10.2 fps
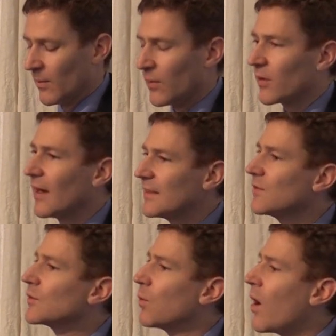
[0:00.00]

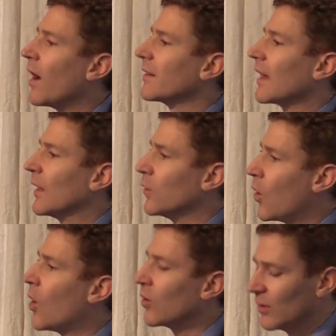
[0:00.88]
Progressives want a
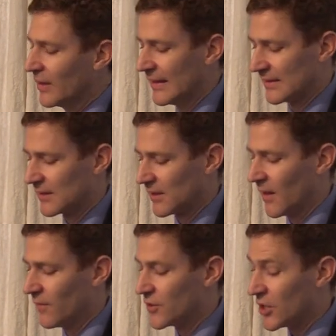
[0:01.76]
long list
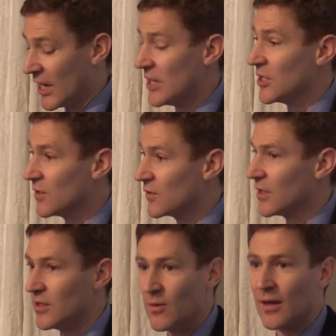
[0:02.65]
of changes
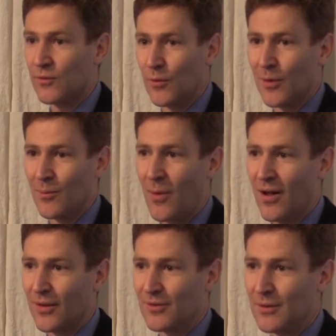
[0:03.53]
to U.S. foreign
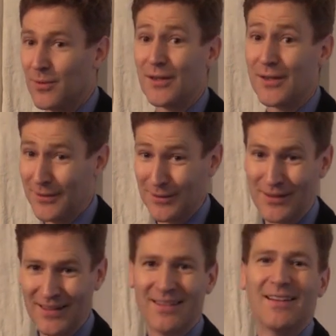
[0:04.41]
policy,
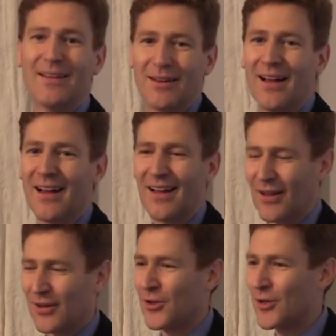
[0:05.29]
particularly
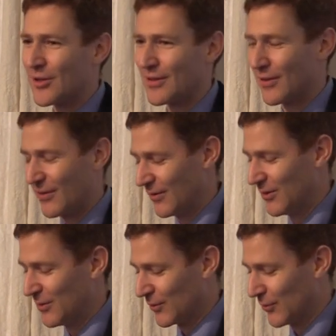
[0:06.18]
current
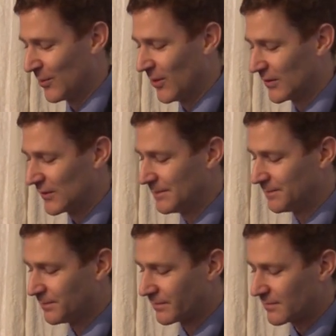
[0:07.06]
U.S. foreign policy.
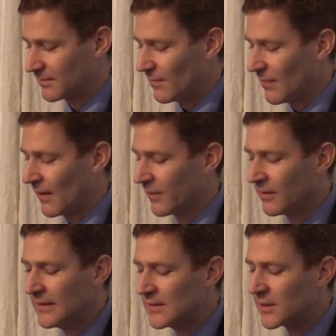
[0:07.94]
And the
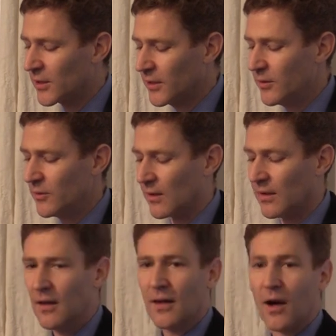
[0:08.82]
list includes
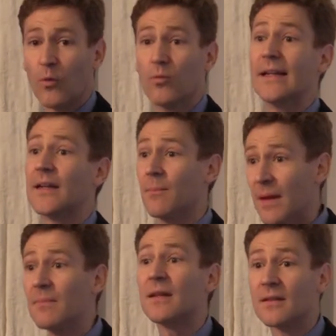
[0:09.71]
a
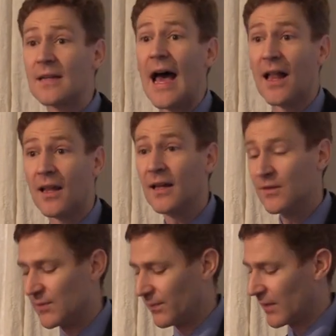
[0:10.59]
recommitment to
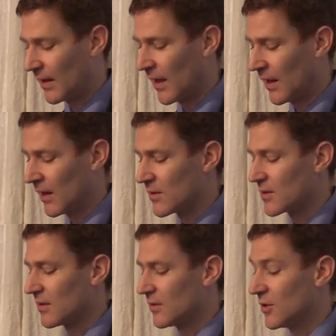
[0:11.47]
allies
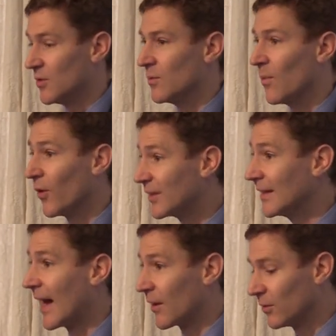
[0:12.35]
and to
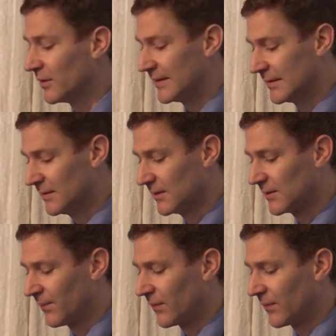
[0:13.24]
multilateral deals,